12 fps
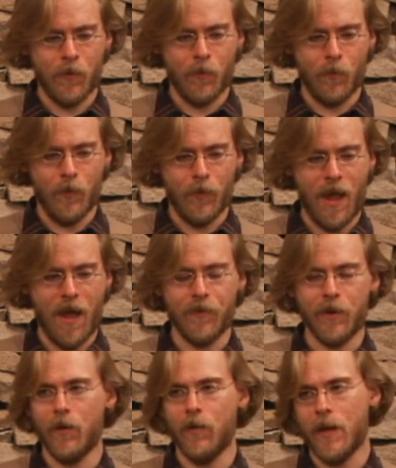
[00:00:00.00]
with
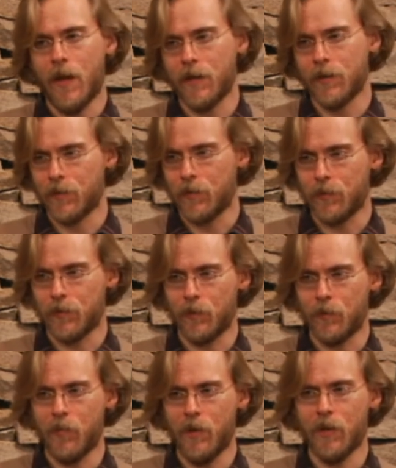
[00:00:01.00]
having all the answers or
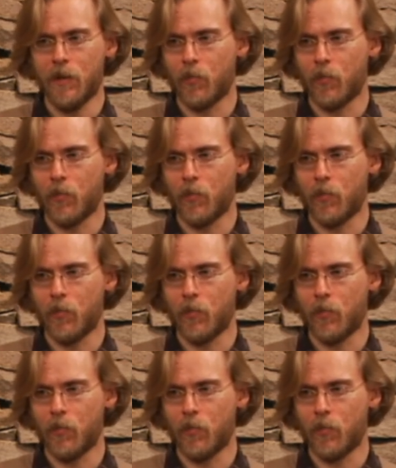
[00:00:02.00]
being